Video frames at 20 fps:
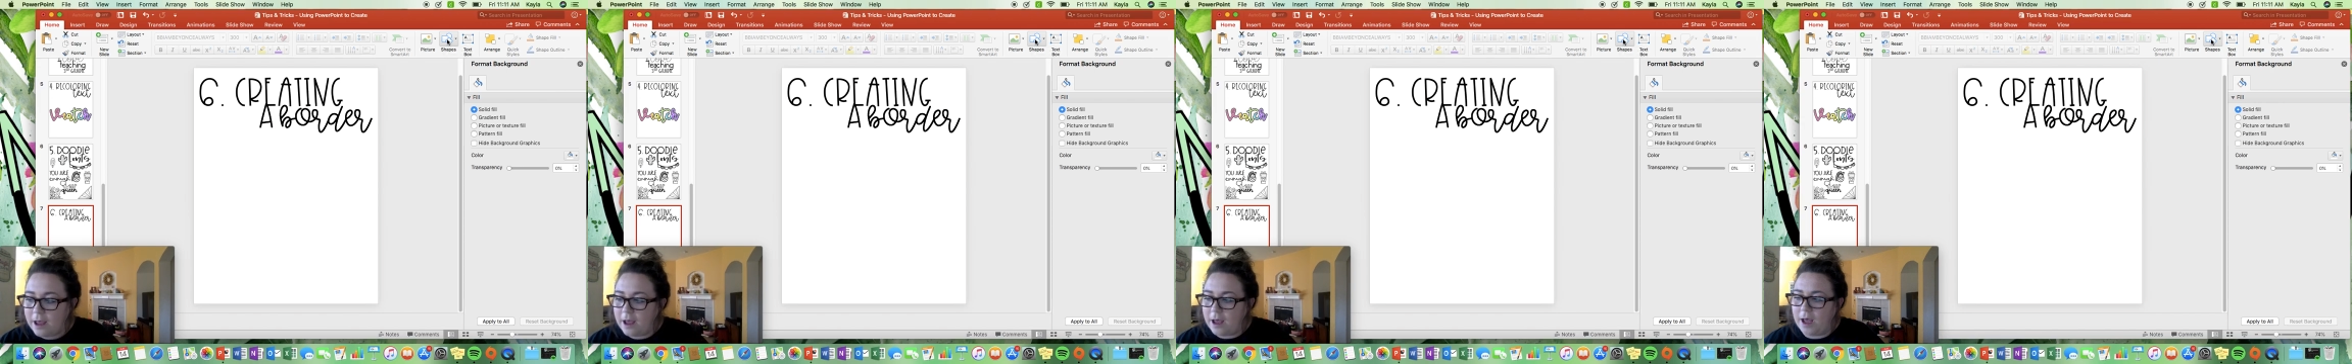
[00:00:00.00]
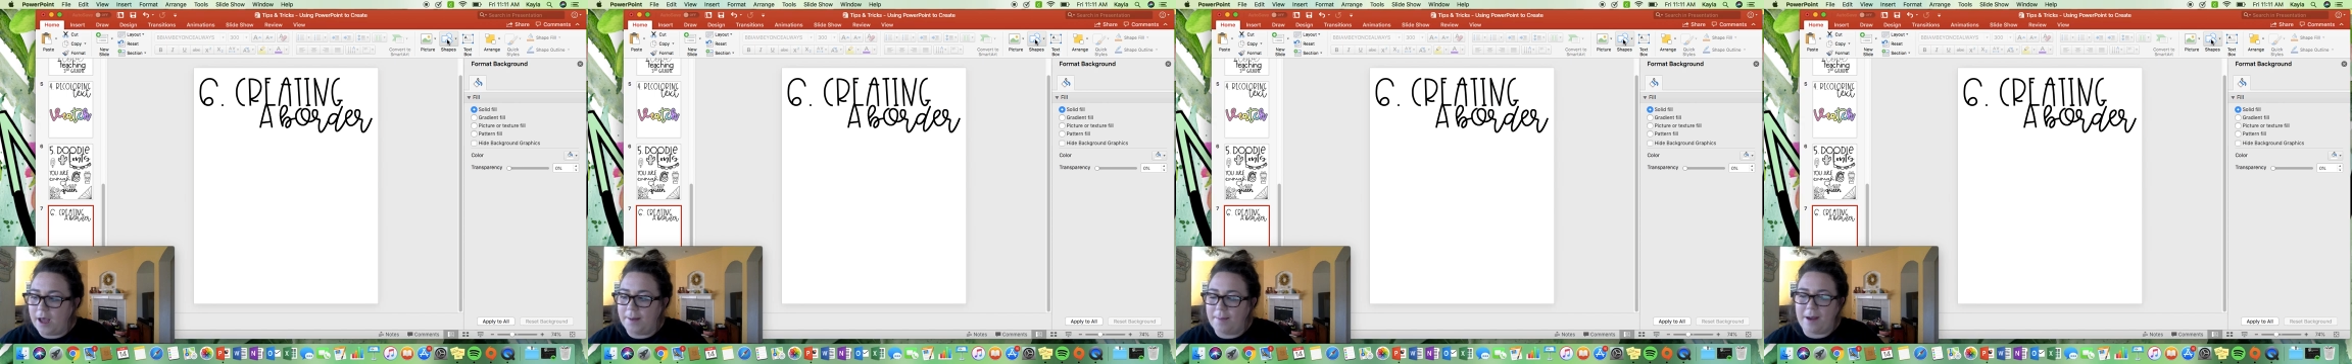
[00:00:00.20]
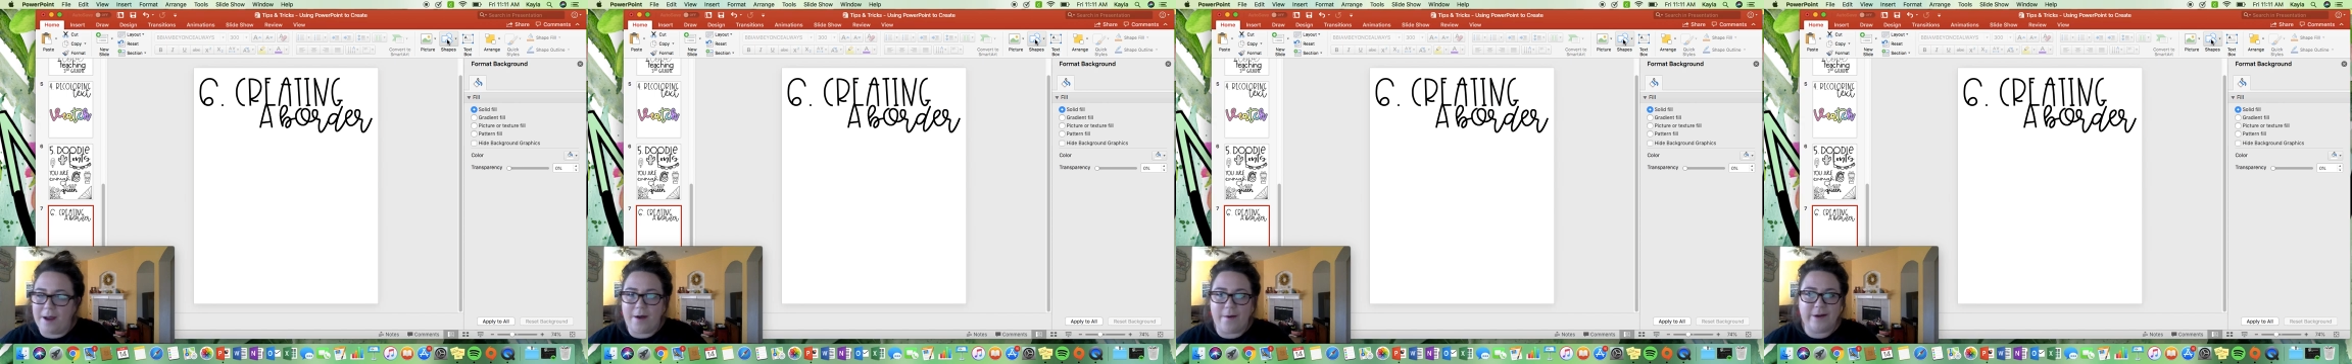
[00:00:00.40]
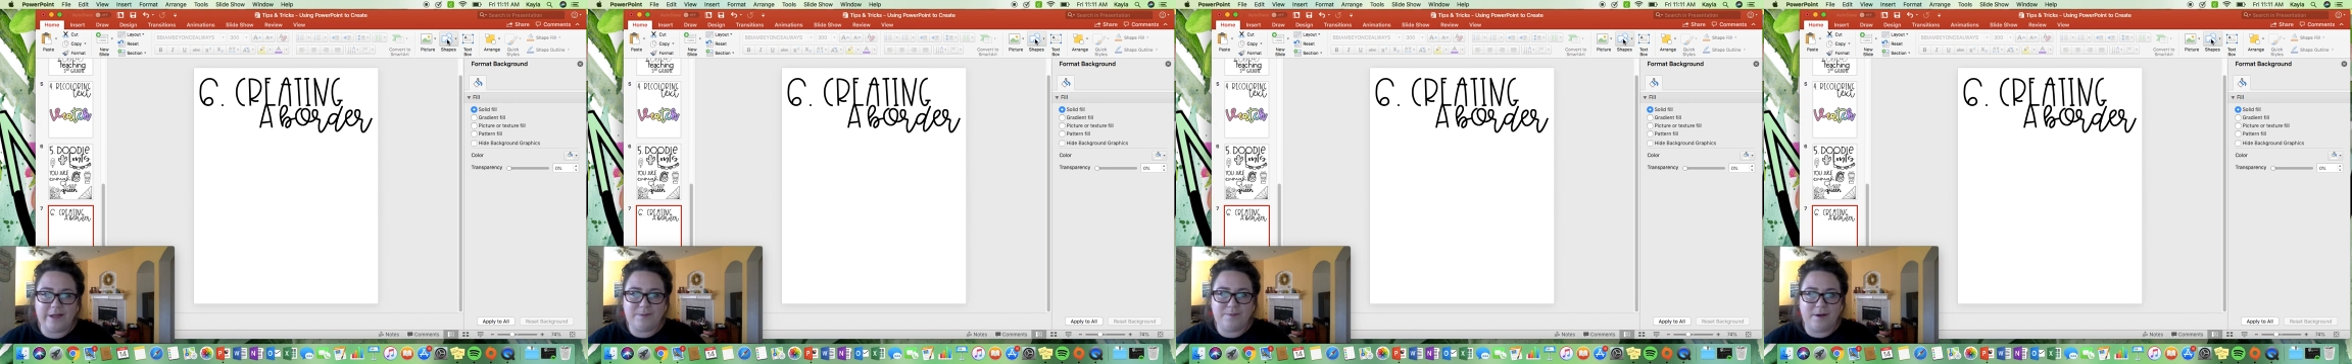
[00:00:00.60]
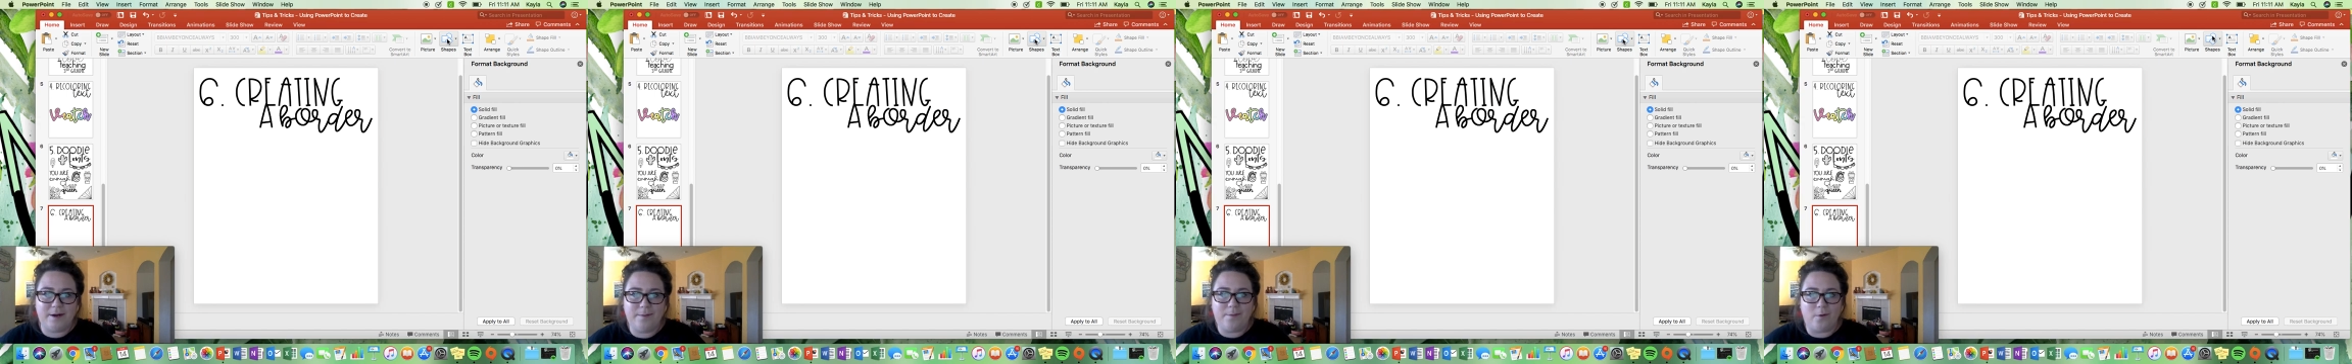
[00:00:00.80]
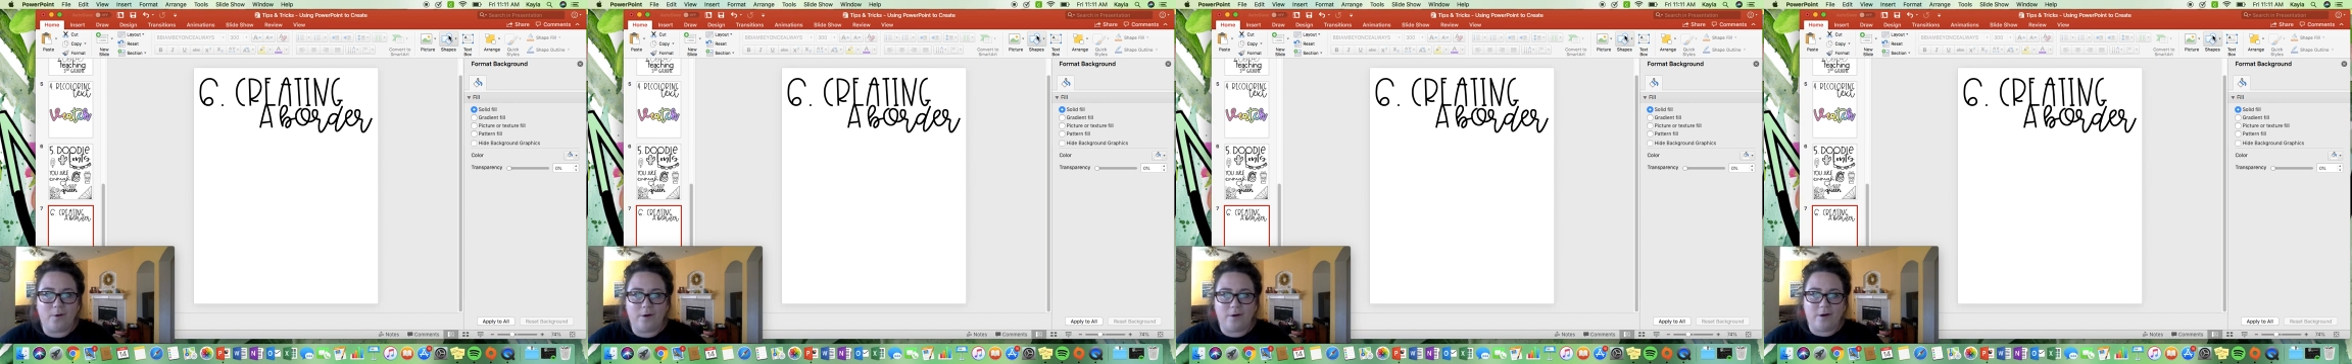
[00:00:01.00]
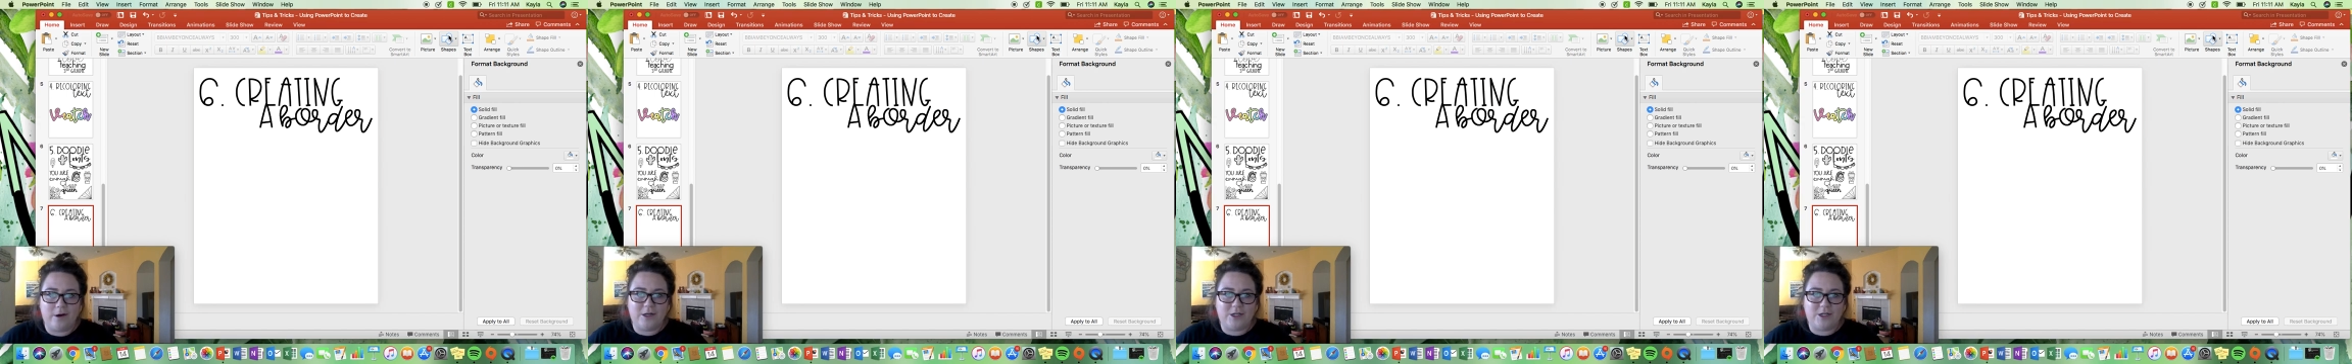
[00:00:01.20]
I always put a border.